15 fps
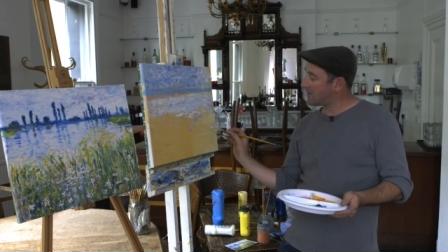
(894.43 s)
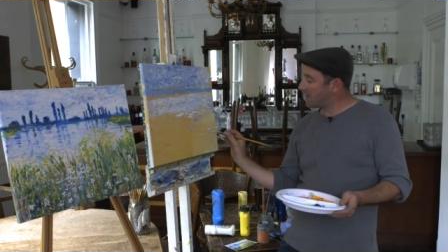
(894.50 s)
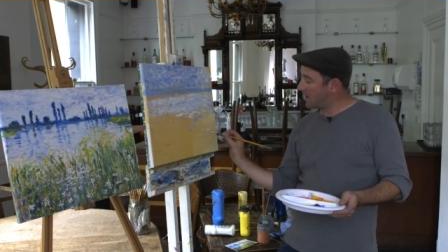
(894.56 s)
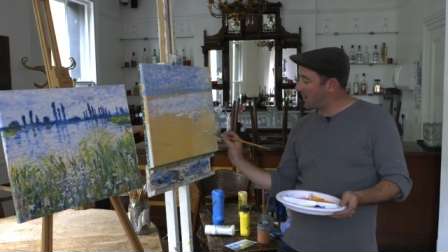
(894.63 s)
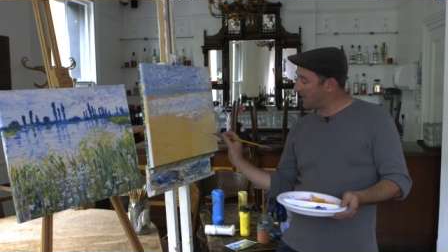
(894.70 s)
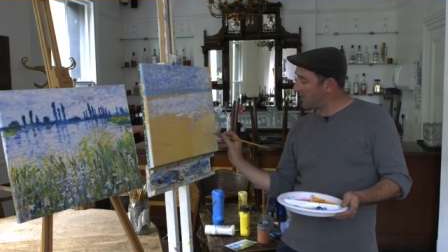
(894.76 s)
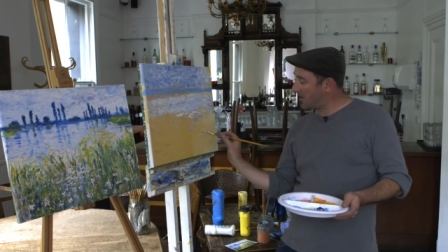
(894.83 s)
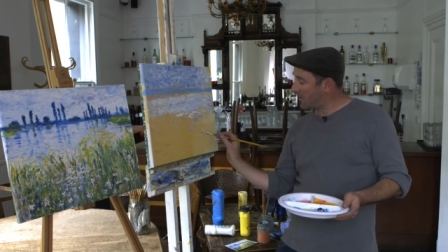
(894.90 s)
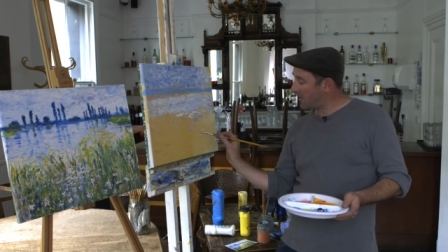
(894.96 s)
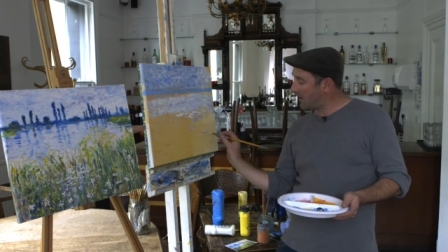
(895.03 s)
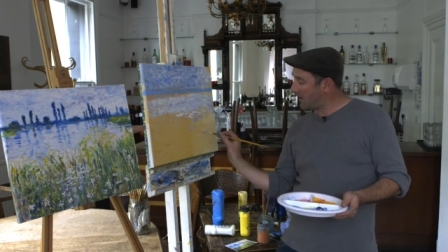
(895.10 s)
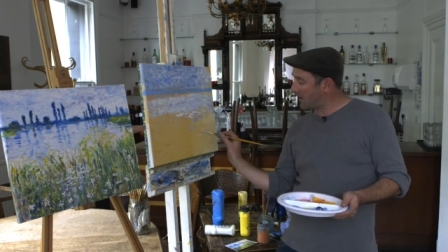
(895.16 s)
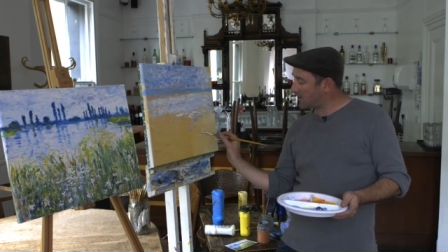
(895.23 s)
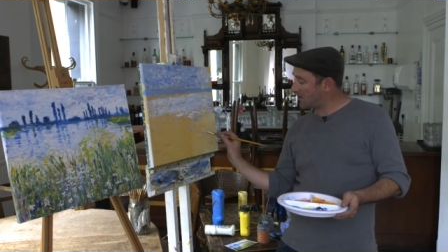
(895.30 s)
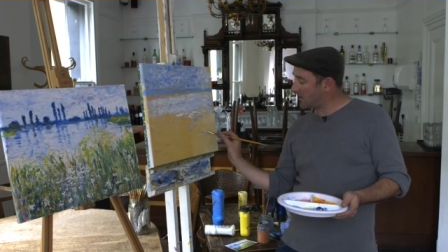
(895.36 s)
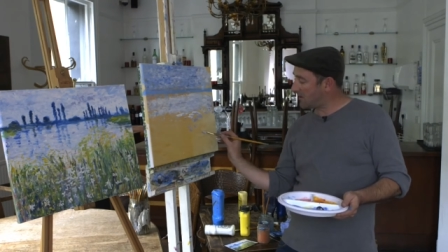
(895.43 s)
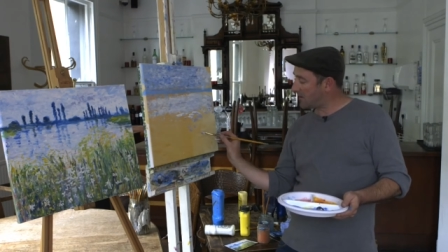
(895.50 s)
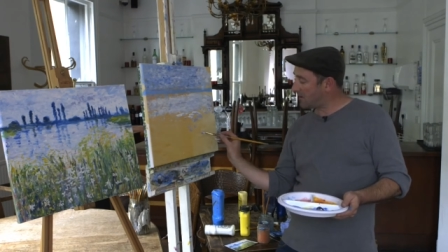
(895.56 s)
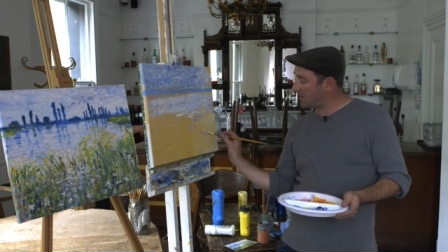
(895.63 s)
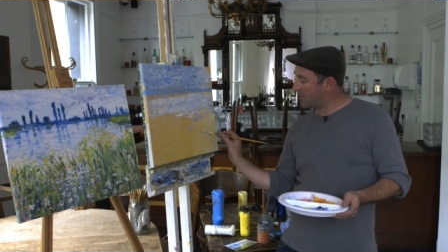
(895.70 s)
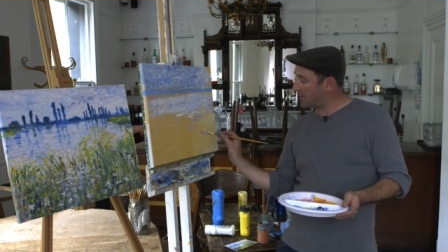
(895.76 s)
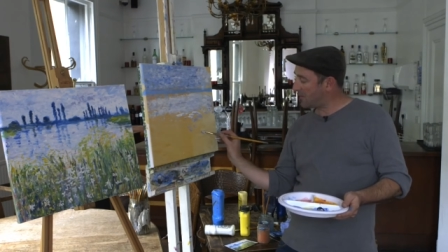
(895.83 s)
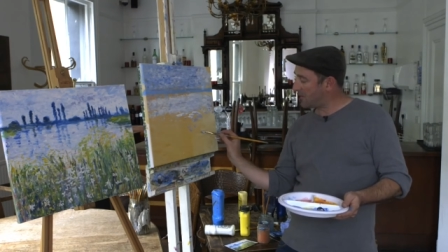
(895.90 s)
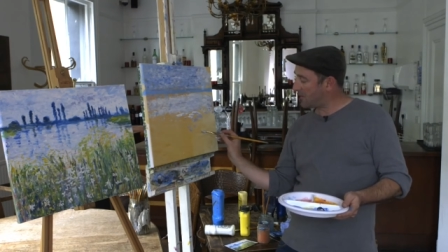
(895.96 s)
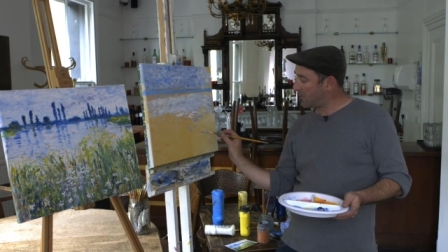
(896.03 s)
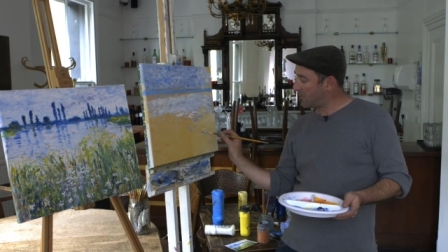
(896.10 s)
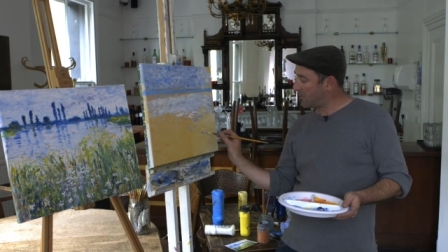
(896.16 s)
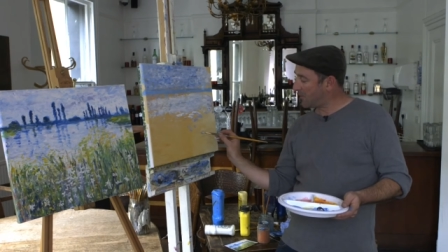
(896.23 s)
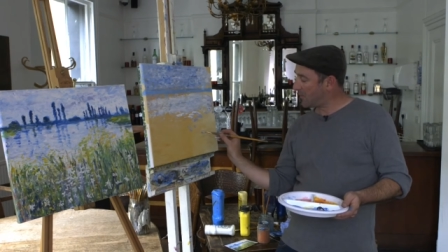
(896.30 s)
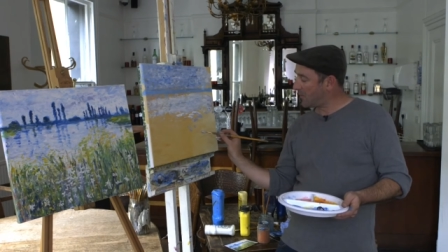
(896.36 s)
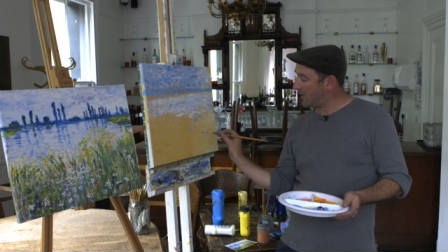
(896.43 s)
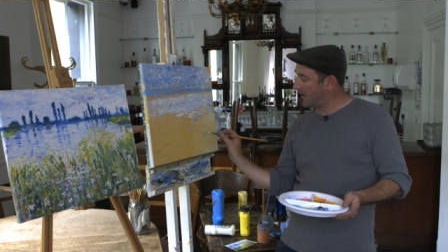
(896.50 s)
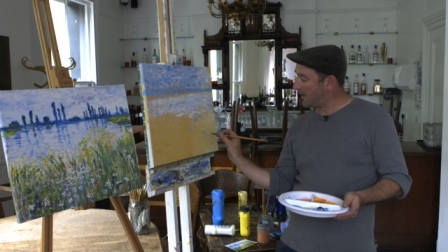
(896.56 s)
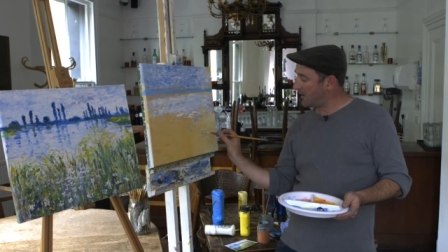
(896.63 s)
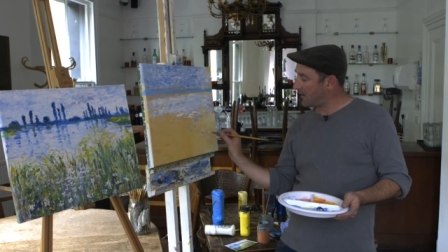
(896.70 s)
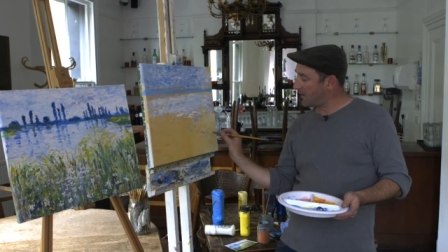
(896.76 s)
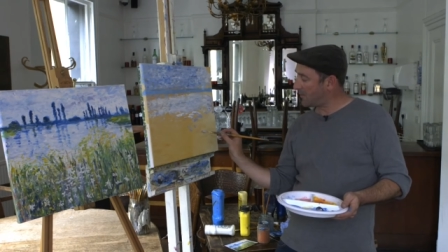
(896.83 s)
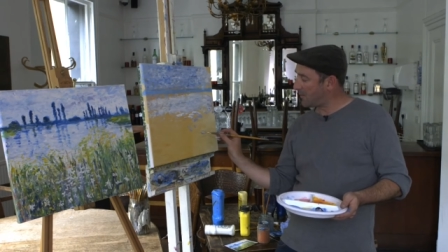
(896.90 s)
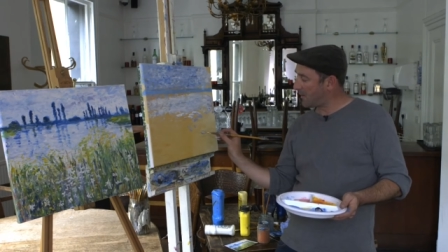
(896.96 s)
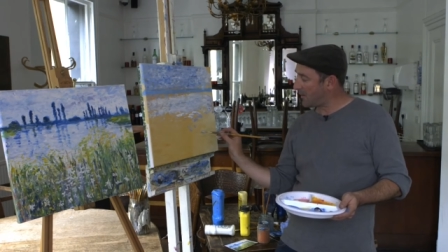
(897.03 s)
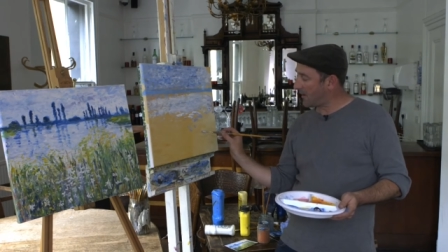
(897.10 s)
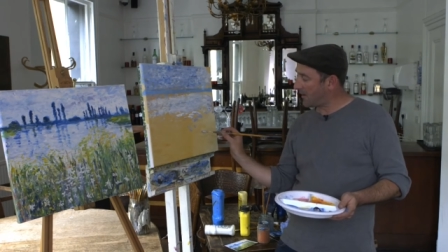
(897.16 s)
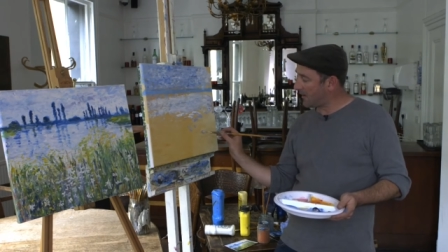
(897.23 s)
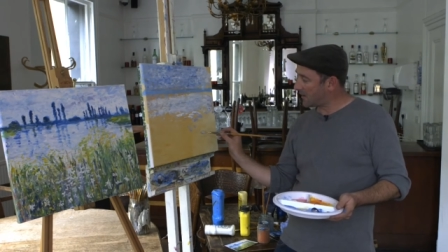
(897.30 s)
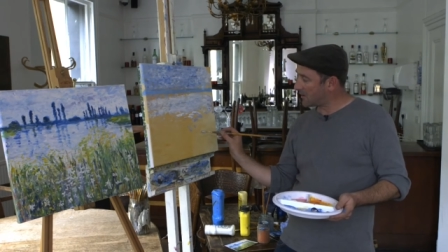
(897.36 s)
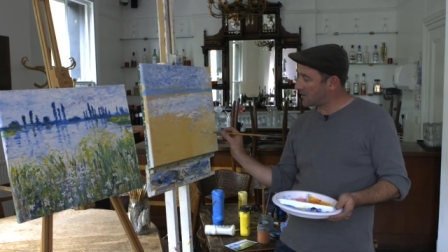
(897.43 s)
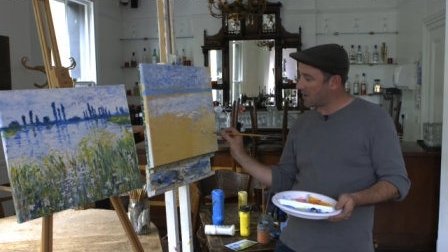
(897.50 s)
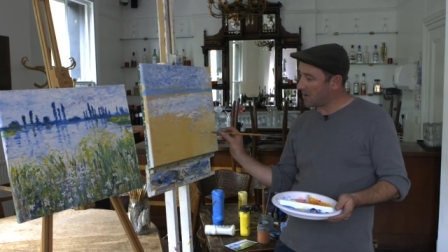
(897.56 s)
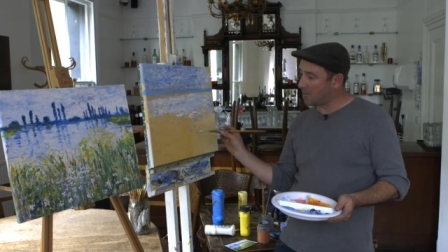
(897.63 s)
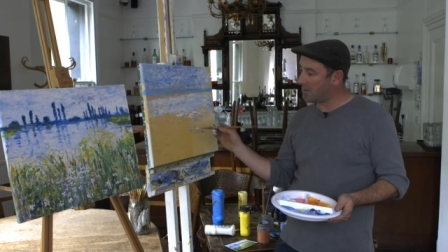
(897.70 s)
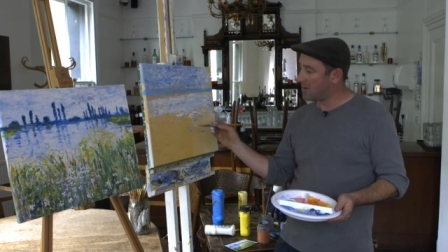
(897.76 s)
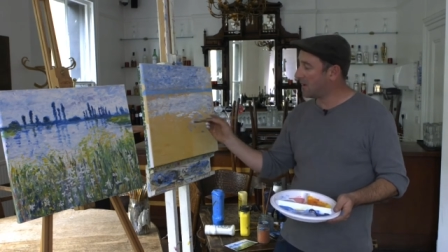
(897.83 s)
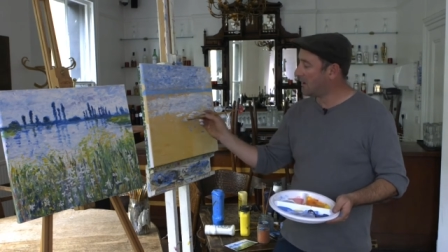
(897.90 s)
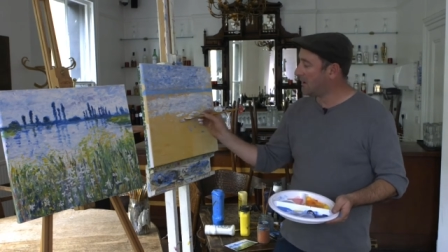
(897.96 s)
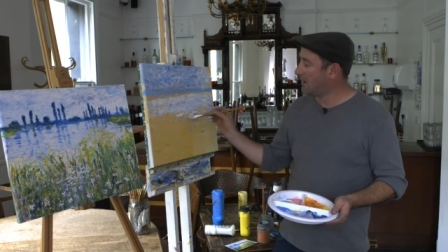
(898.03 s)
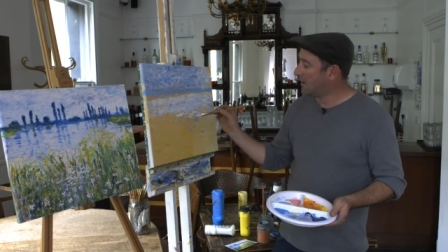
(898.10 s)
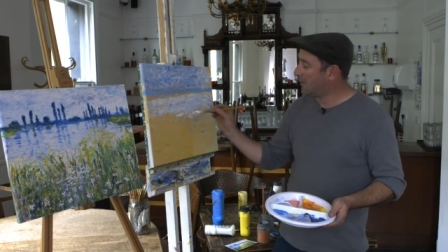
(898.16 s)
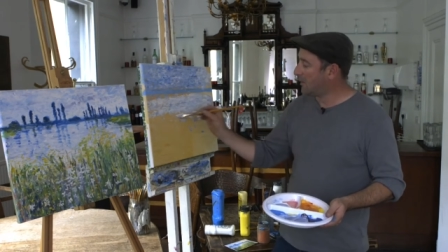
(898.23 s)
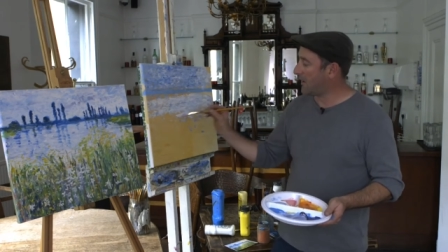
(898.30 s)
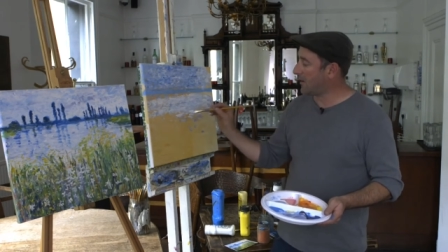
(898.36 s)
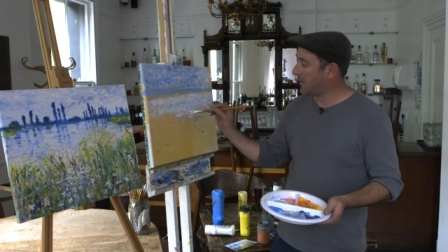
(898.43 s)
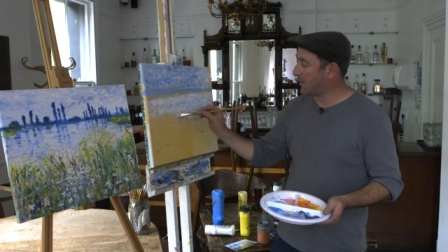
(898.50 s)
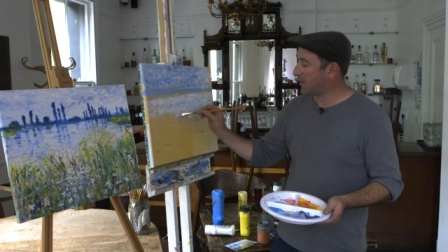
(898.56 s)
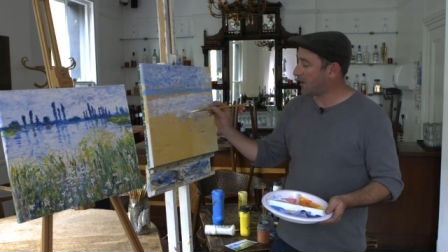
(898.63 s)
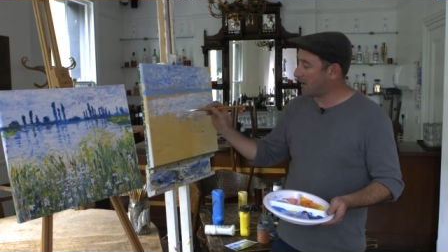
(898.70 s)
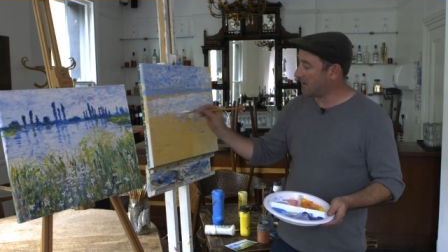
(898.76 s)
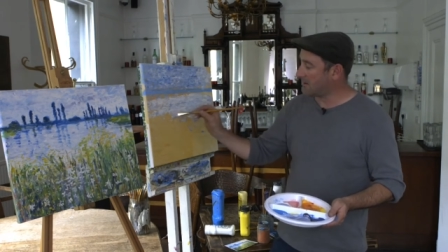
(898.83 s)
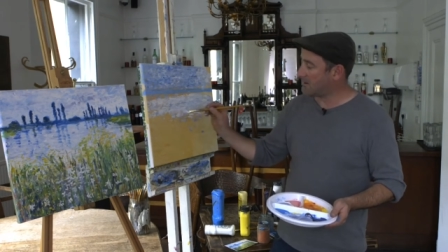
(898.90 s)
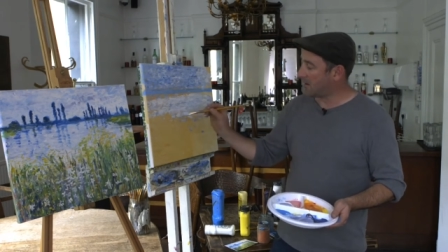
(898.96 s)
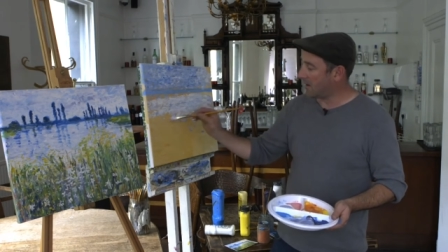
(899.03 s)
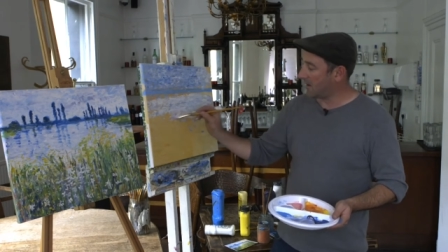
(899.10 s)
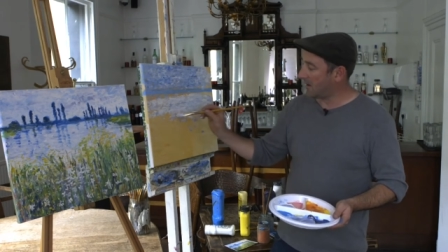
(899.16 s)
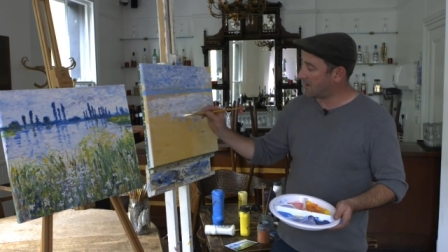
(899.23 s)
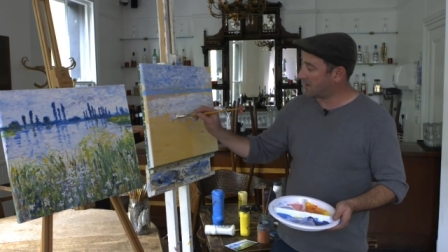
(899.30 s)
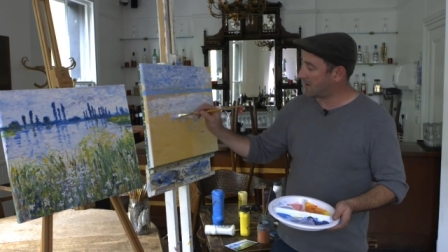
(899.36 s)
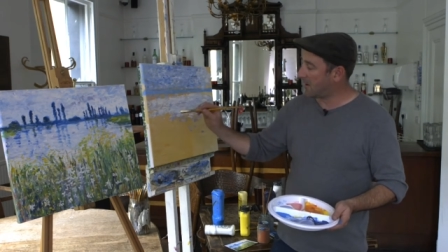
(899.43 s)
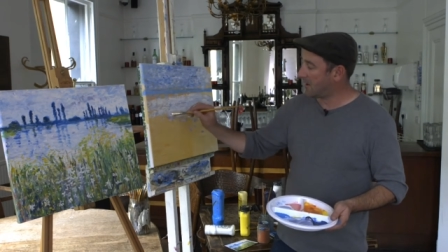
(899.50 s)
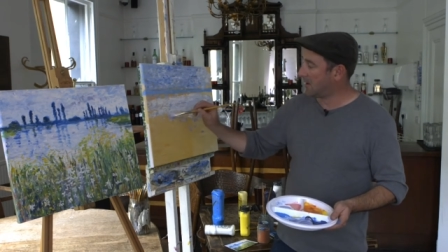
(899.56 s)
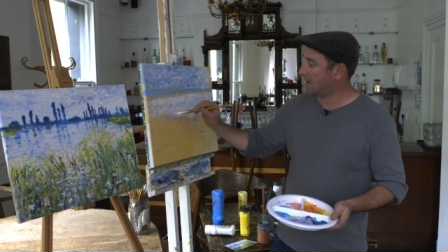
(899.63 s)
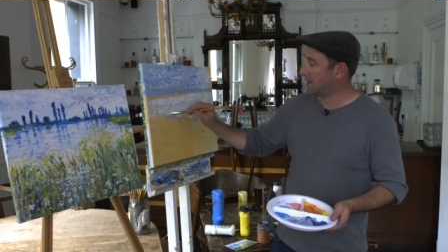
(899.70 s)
So uh, that, they will actually, uh, they probably will end up about that shape. But anyway, we'll go into that later.